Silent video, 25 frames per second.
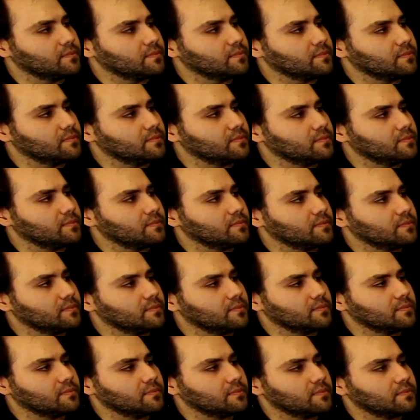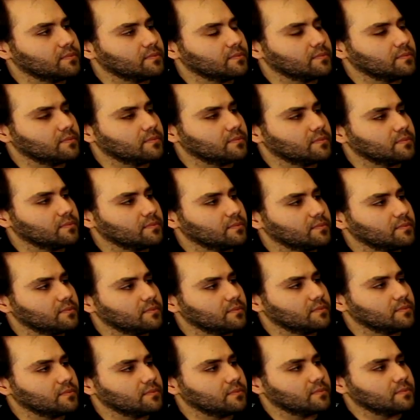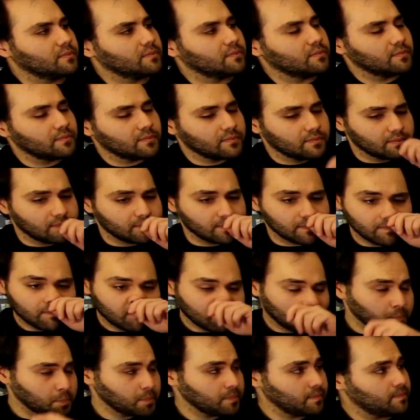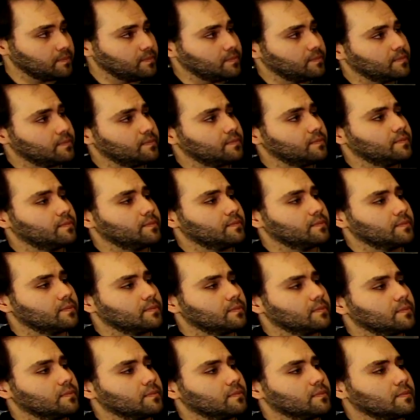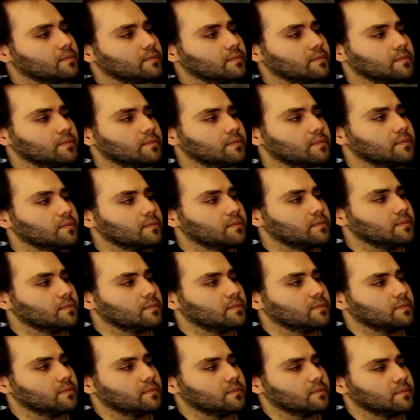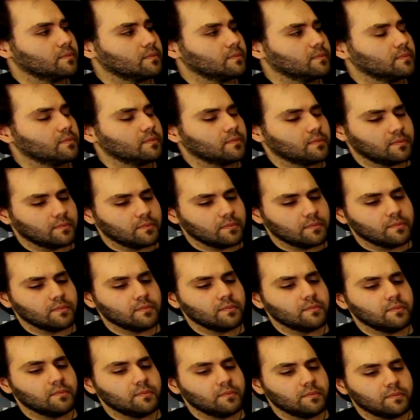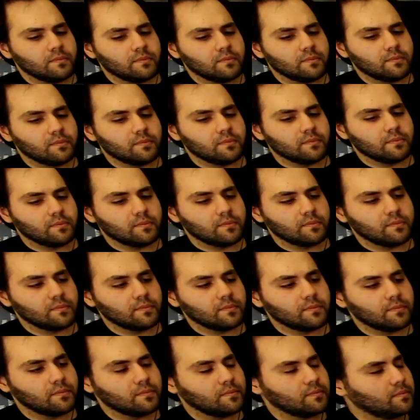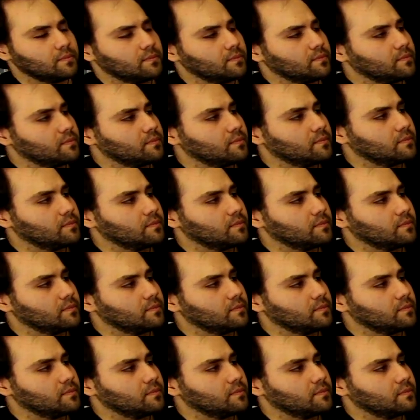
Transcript: This person isn't speaking.